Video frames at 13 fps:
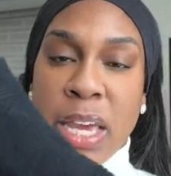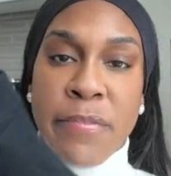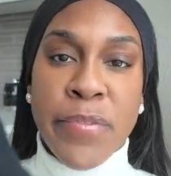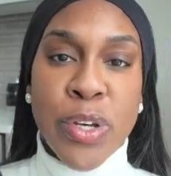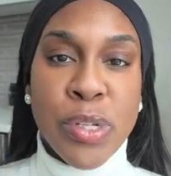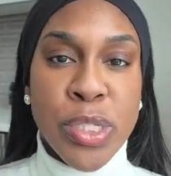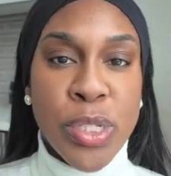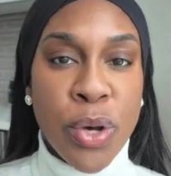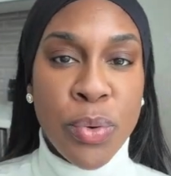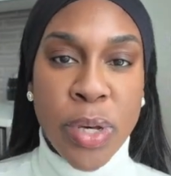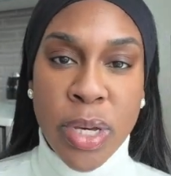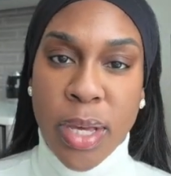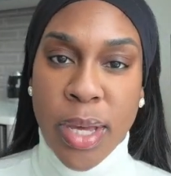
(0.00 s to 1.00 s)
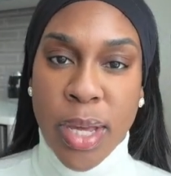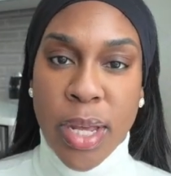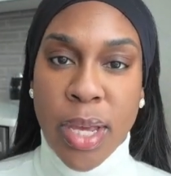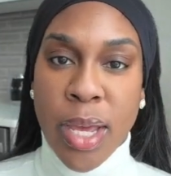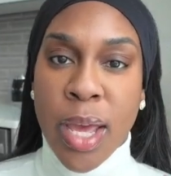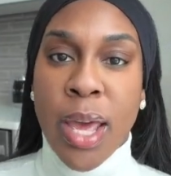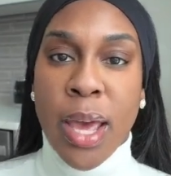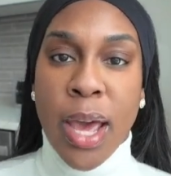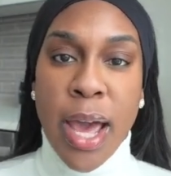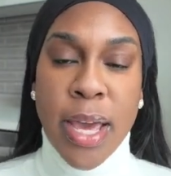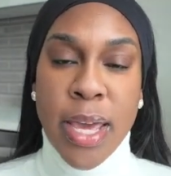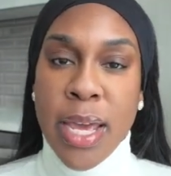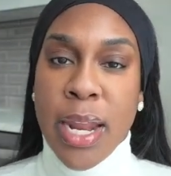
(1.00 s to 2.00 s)
It feels so good.
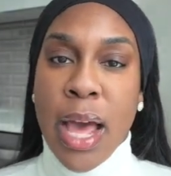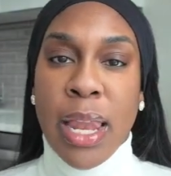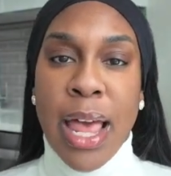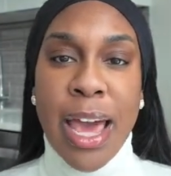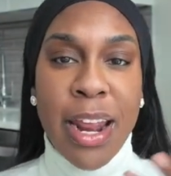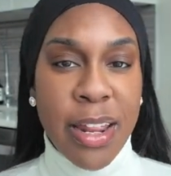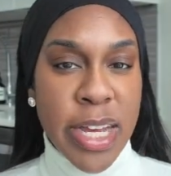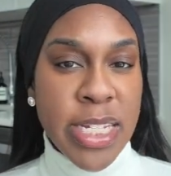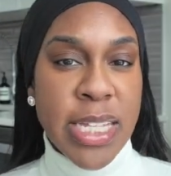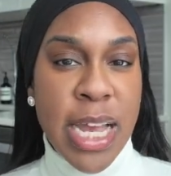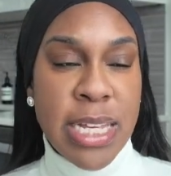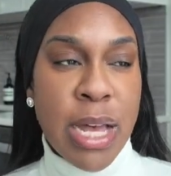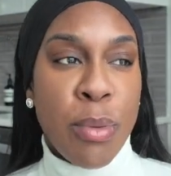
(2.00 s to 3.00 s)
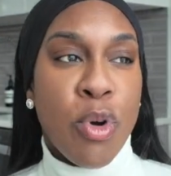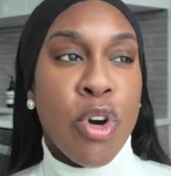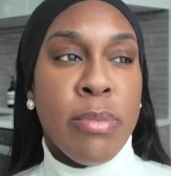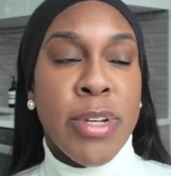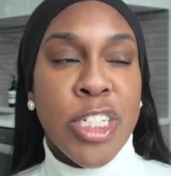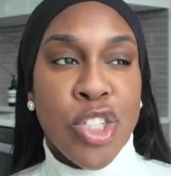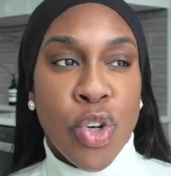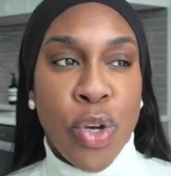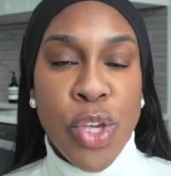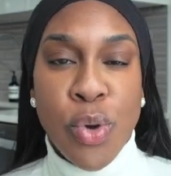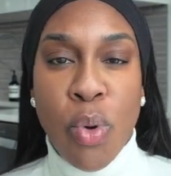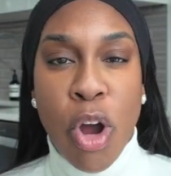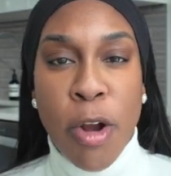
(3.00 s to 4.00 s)
Again, a lot of these things I'm going to be showing
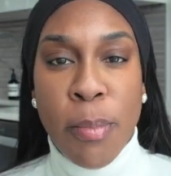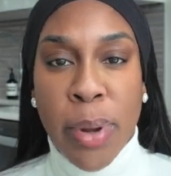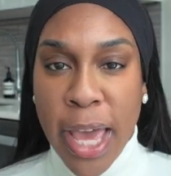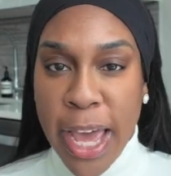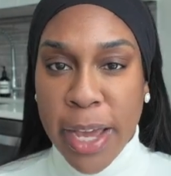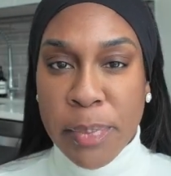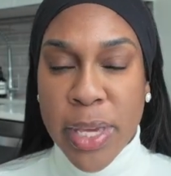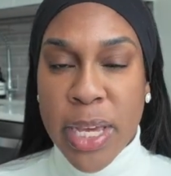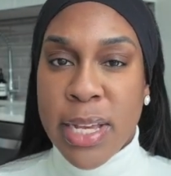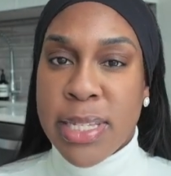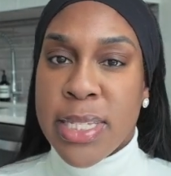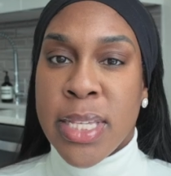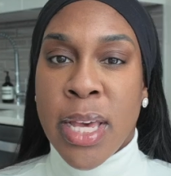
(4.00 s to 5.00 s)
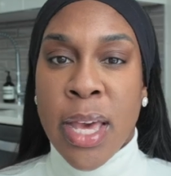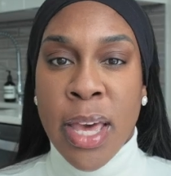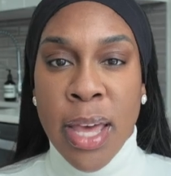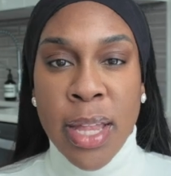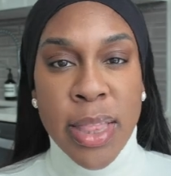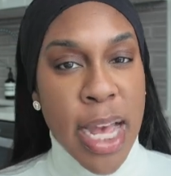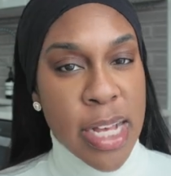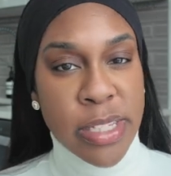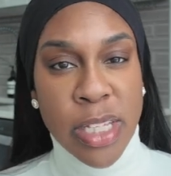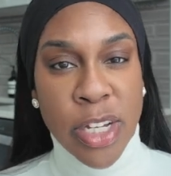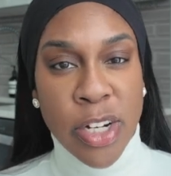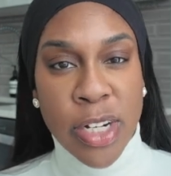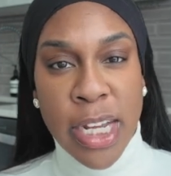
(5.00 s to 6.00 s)
you are black because that's
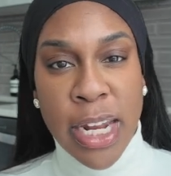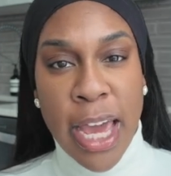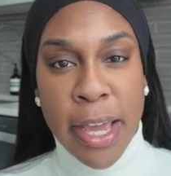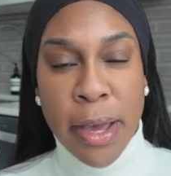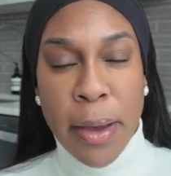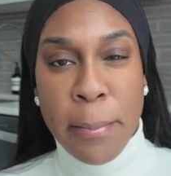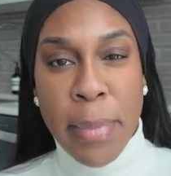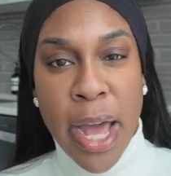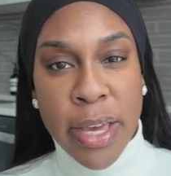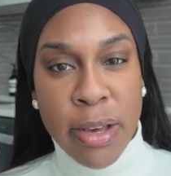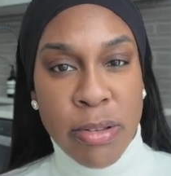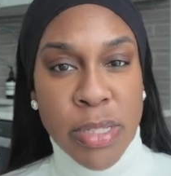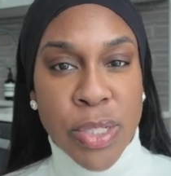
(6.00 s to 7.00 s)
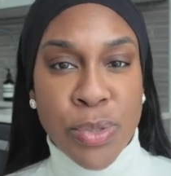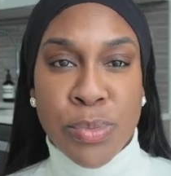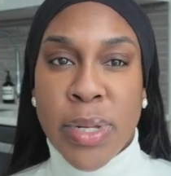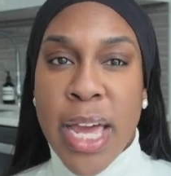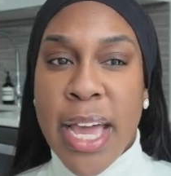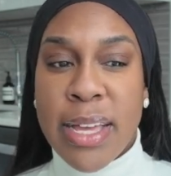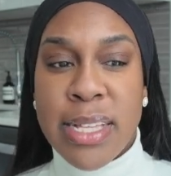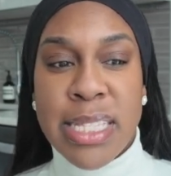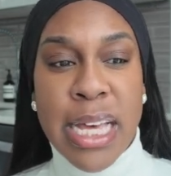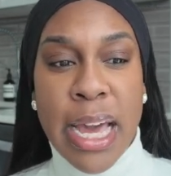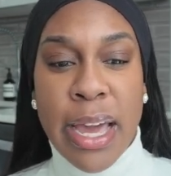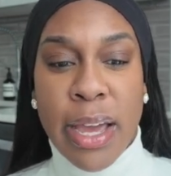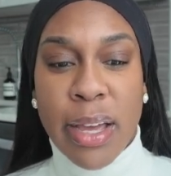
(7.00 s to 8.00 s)
literally my go-to. Black is
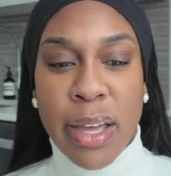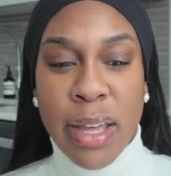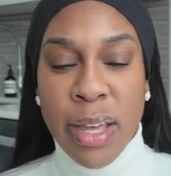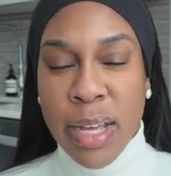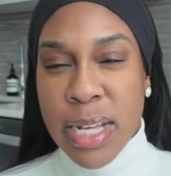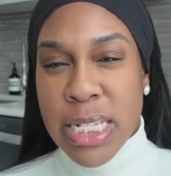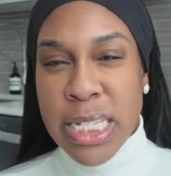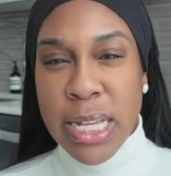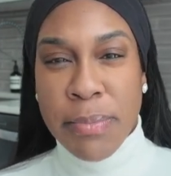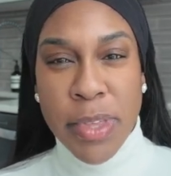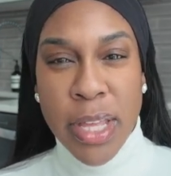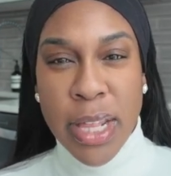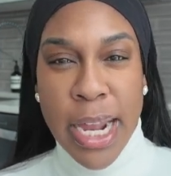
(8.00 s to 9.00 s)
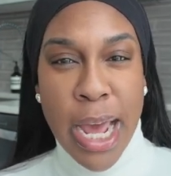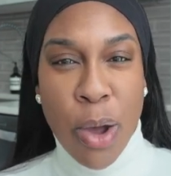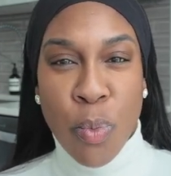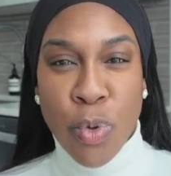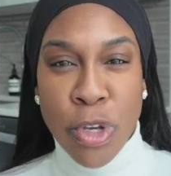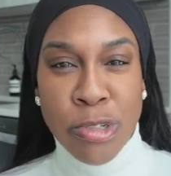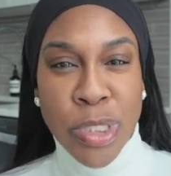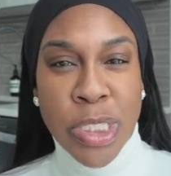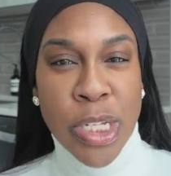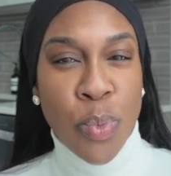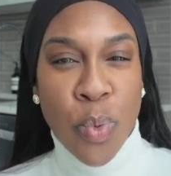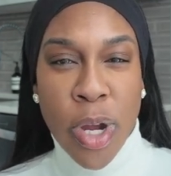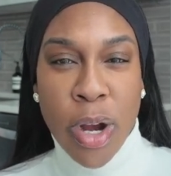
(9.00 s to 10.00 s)
something that I would
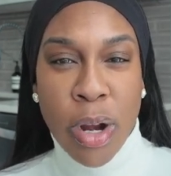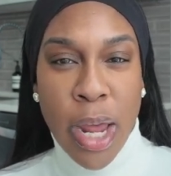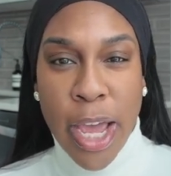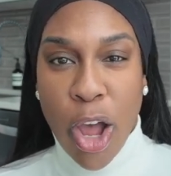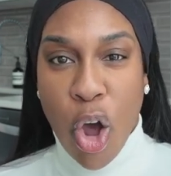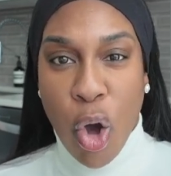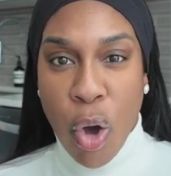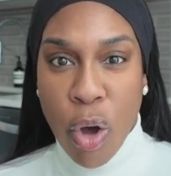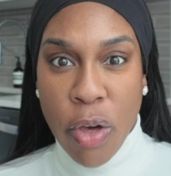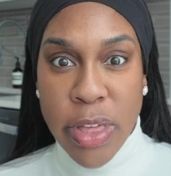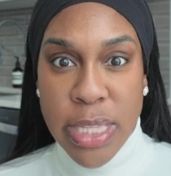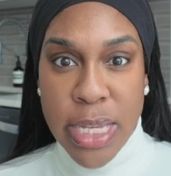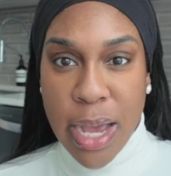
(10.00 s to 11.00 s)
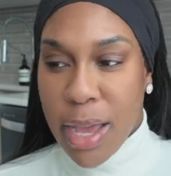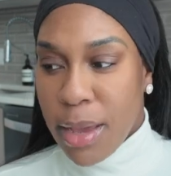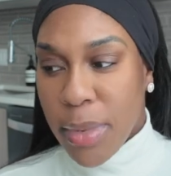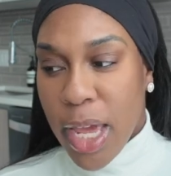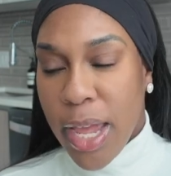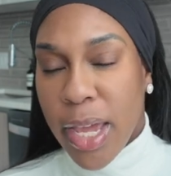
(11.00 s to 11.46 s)
usually wear all the time.